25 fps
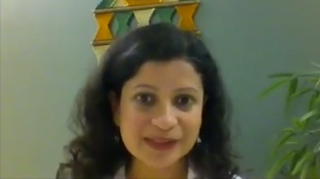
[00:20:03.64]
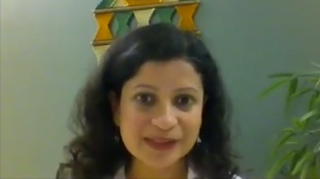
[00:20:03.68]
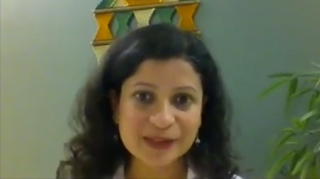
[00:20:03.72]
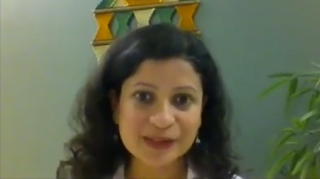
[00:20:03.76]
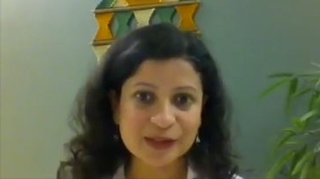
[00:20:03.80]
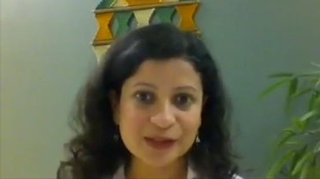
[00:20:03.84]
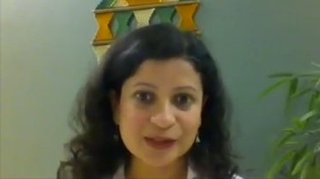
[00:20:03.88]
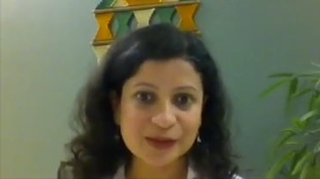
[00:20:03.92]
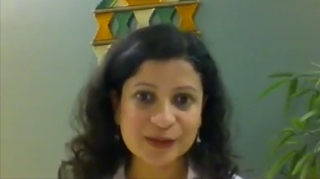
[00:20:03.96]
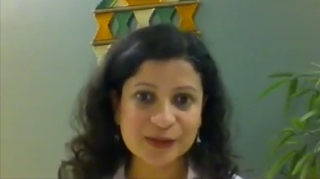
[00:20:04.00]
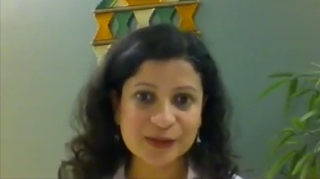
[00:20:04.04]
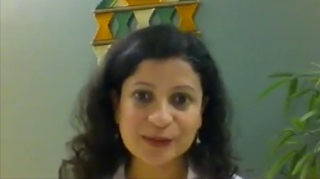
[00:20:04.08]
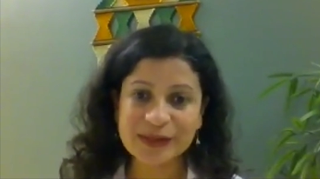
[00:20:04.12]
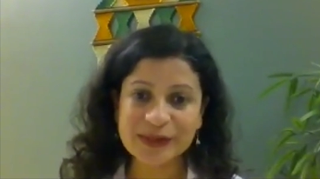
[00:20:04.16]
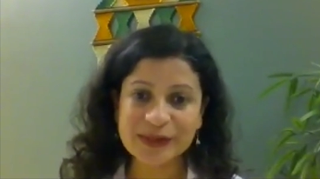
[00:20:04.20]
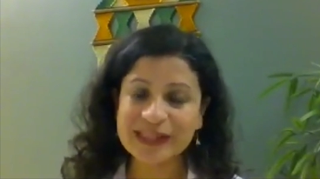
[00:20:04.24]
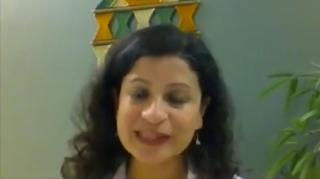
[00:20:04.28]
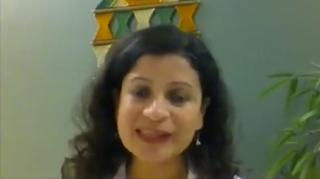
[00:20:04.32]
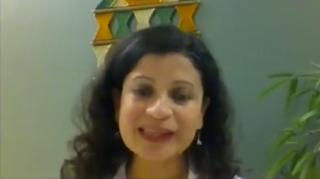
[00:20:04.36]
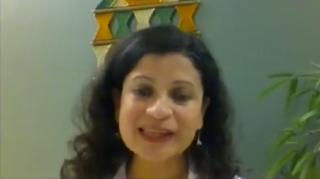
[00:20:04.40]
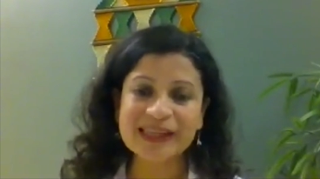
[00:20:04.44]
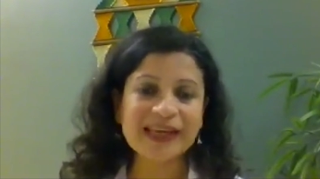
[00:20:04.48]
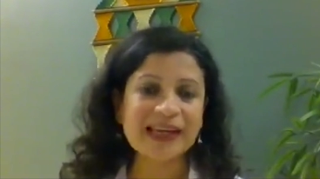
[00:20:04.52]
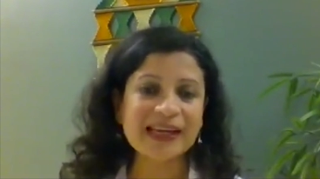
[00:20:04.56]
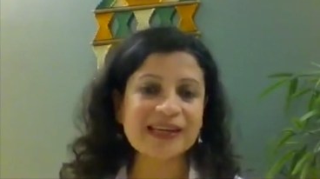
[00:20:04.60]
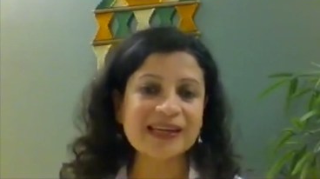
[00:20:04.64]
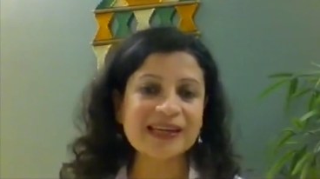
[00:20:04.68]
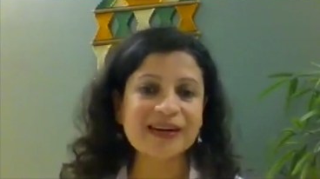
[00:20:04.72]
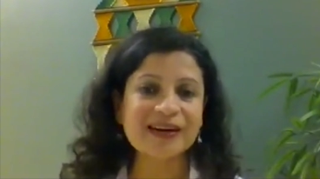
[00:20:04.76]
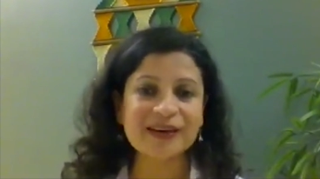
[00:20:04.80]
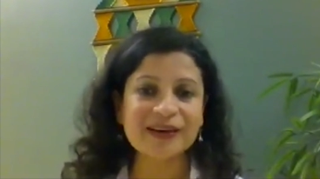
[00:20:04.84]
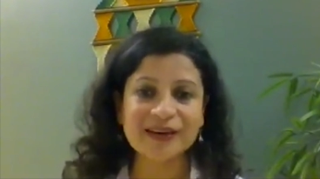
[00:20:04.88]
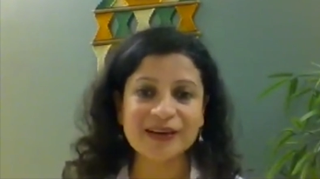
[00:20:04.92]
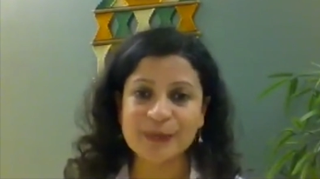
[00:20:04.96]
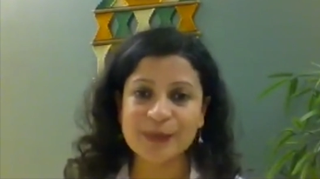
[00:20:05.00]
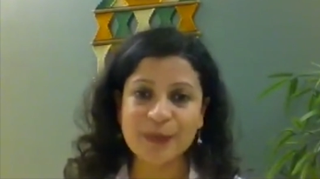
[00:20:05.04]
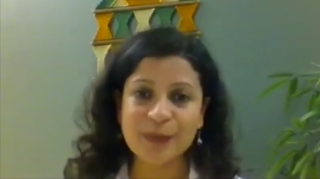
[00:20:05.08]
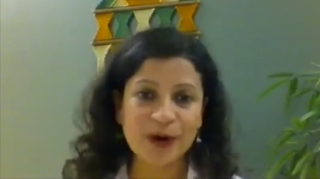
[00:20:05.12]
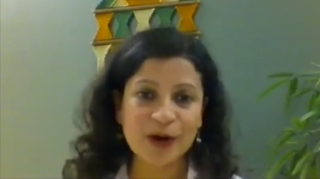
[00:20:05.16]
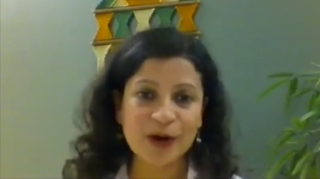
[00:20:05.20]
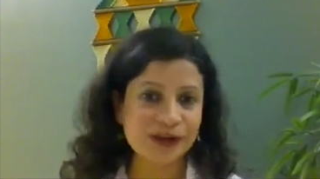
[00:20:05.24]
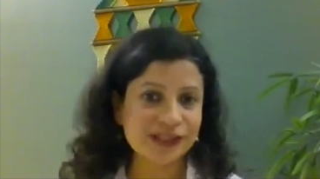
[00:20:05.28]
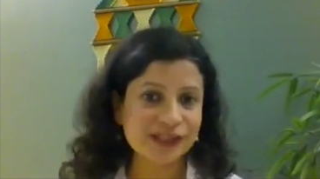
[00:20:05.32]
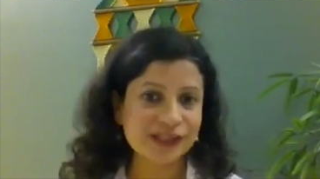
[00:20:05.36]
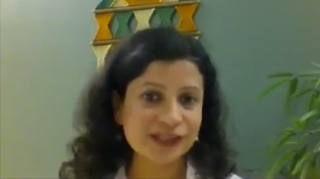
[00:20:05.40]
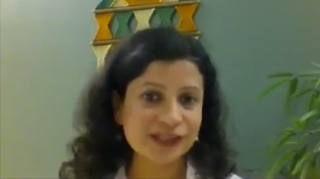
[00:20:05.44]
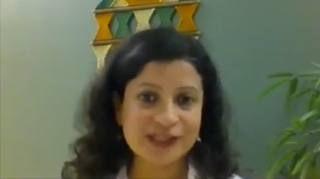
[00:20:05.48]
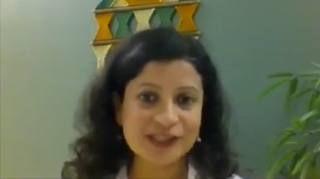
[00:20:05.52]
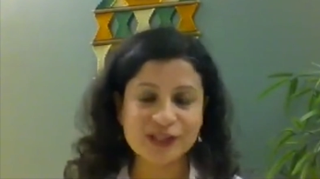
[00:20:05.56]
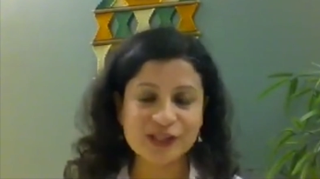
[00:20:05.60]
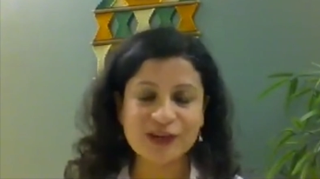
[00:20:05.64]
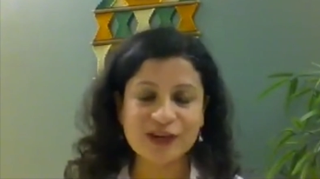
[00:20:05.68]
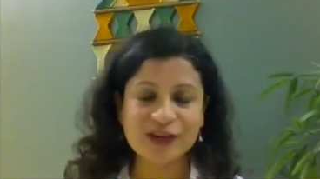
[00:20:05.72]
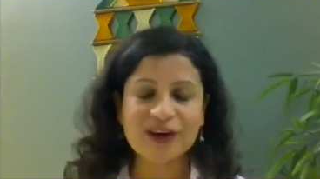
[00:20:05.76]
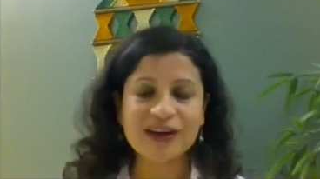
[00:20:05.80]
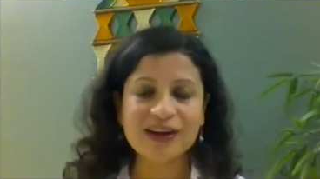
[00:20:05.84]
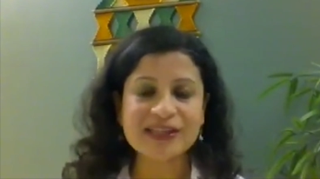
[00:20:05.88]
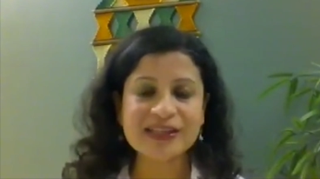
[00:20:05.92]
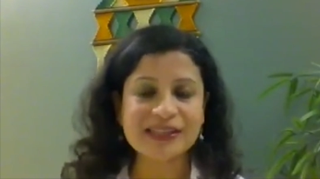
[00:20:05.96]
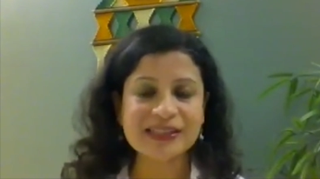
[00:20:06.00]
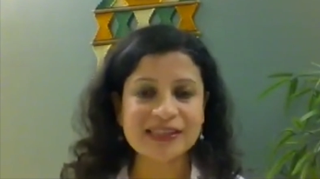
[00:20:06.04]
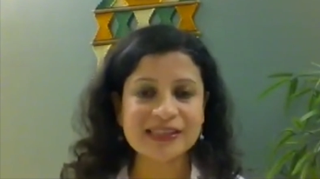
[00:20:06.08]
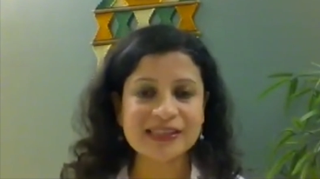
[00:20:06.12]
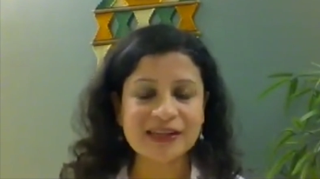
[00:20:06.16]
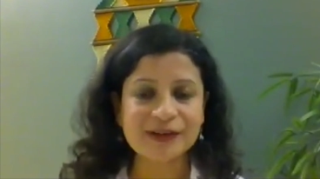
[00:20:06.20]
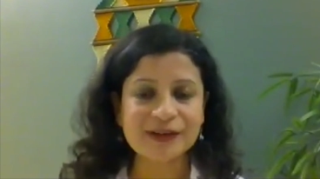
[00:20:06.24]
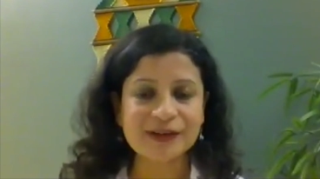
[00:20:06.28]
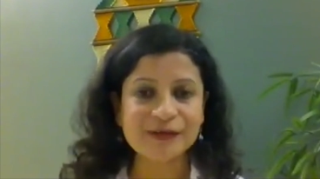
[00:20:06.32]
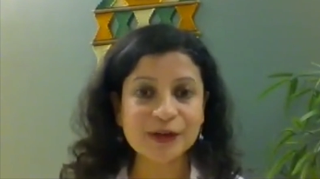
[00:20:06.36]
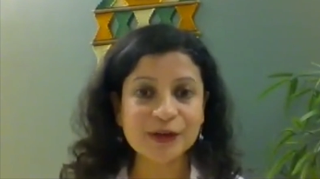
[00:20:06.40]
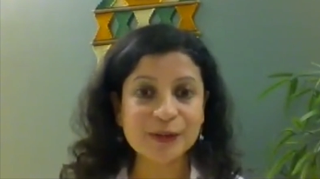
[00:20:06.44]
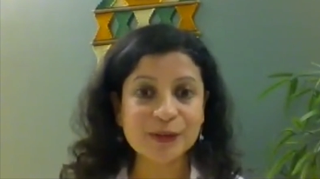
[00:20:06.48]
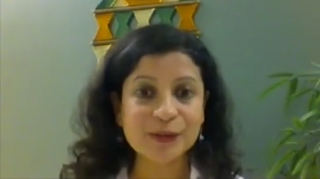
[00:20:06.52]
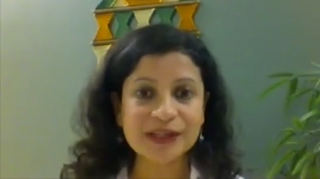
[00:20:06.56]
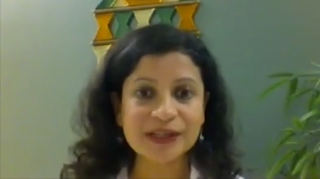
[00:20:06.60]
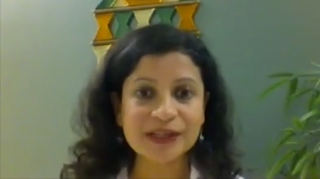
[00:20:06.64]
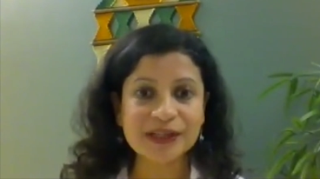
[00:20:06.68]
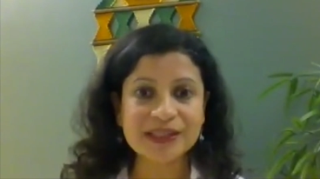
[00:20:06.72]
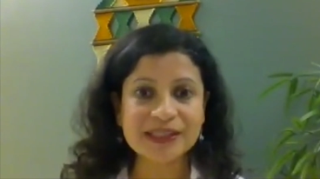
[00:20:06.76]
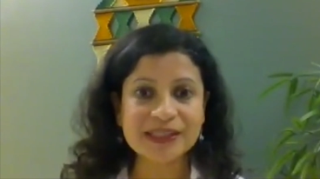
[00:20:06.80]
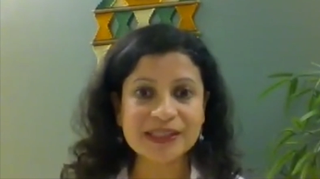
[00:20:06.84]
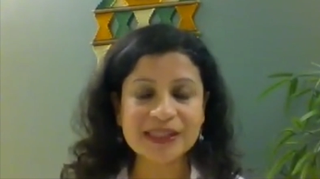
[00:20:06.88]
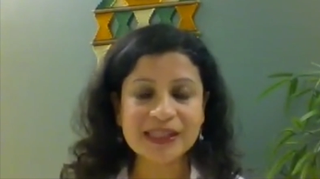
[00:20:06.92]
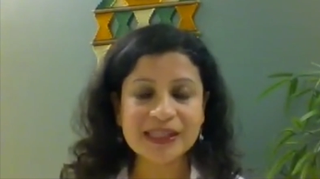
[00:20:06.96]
to me and Hippocrates docs and our viewers.